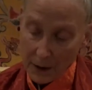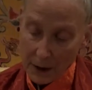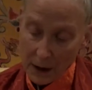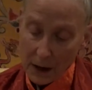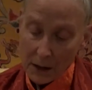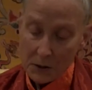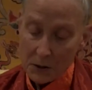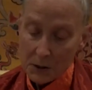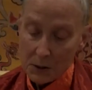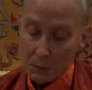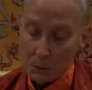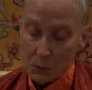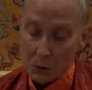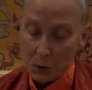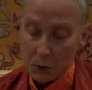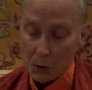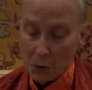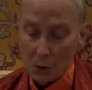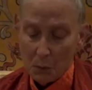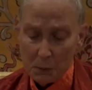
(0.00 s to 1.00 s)
Osip
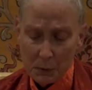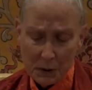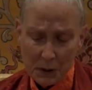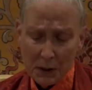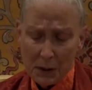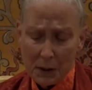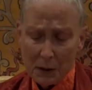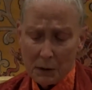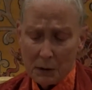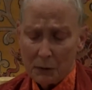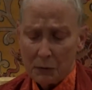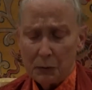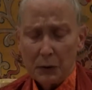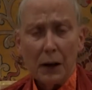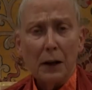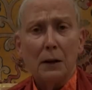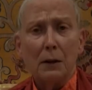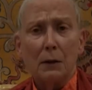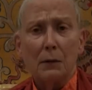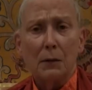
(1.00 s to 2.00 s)
was no particular
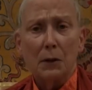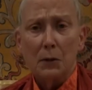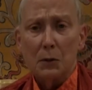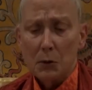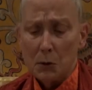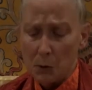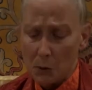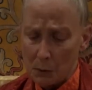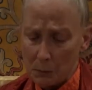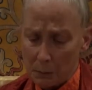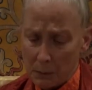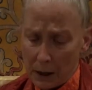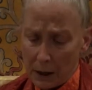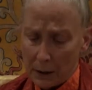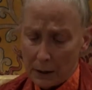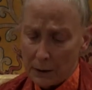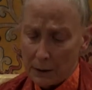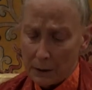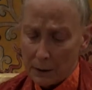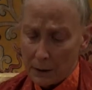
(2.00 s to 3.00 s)
friend of this old
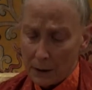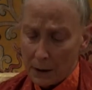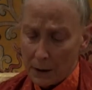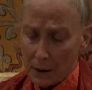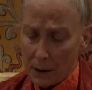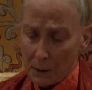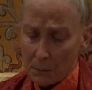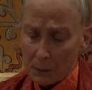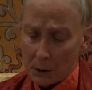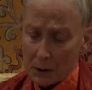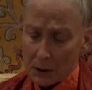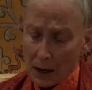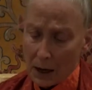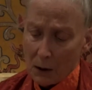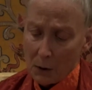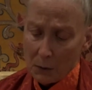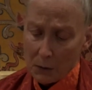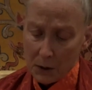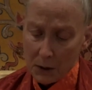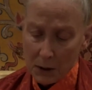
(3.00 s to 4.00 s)
man, but
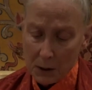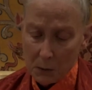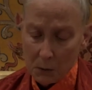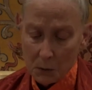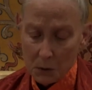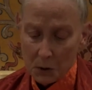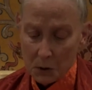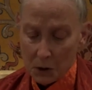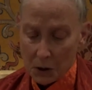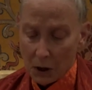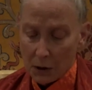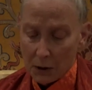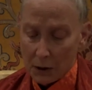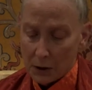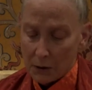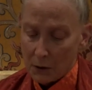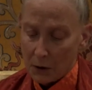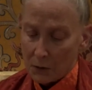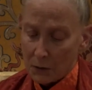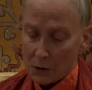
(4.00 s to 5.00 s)
now that he was
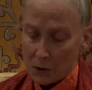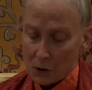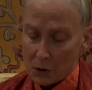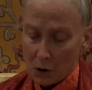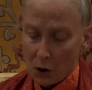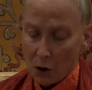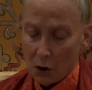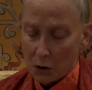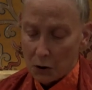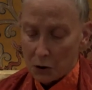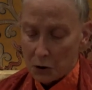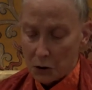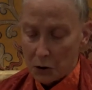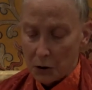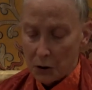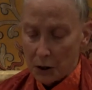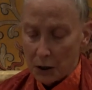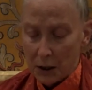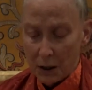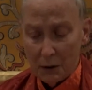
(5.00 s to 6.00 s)
starting on this long
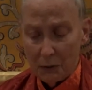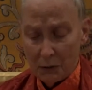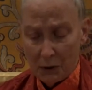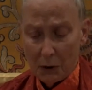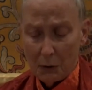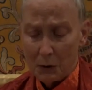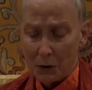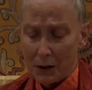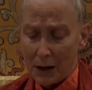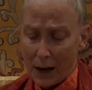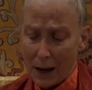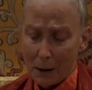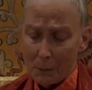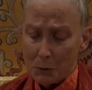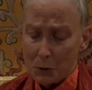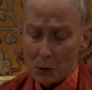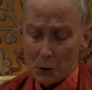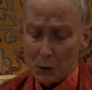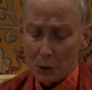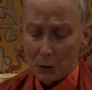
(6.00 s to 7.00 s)
journey, he found it
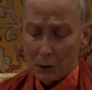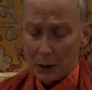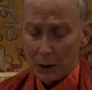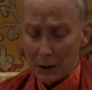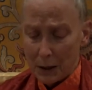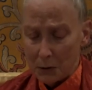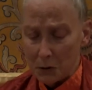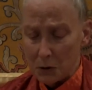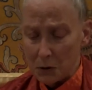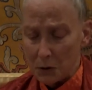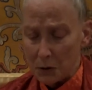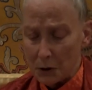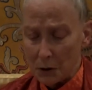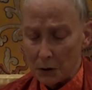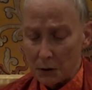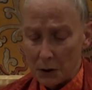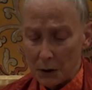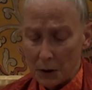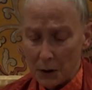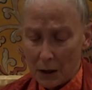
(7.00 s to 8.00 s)
absolutely
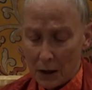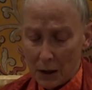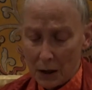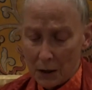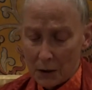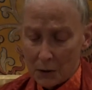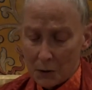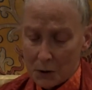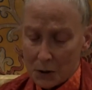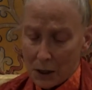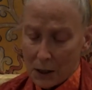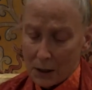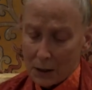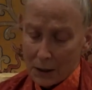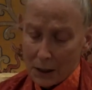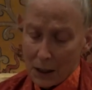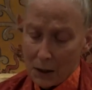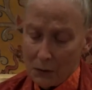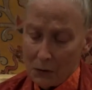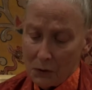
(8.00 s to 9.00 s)
necessary to take
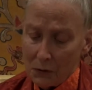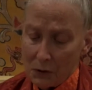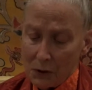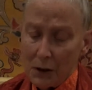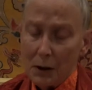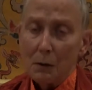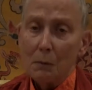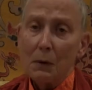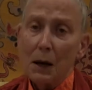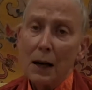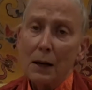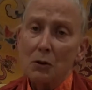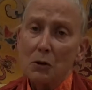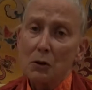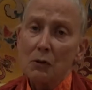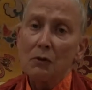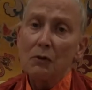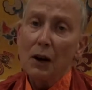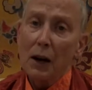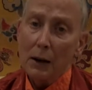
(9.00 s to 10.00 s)
leave of him as a
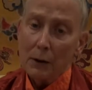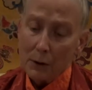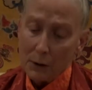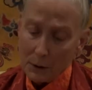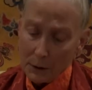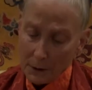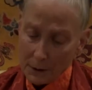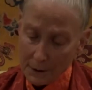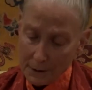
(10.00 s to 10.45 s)
father.